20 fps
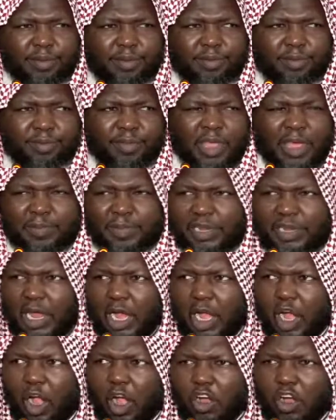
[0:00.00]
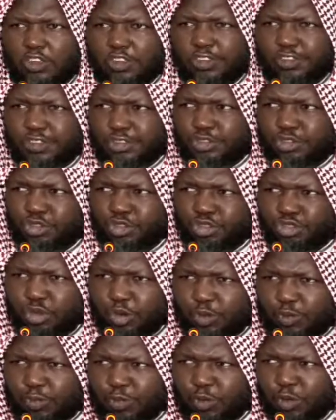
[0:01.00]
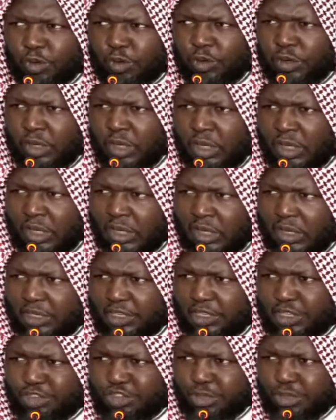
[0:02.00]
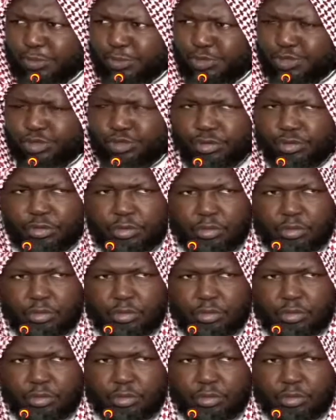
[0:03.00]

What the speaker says: Maybe a constitution for Egypt.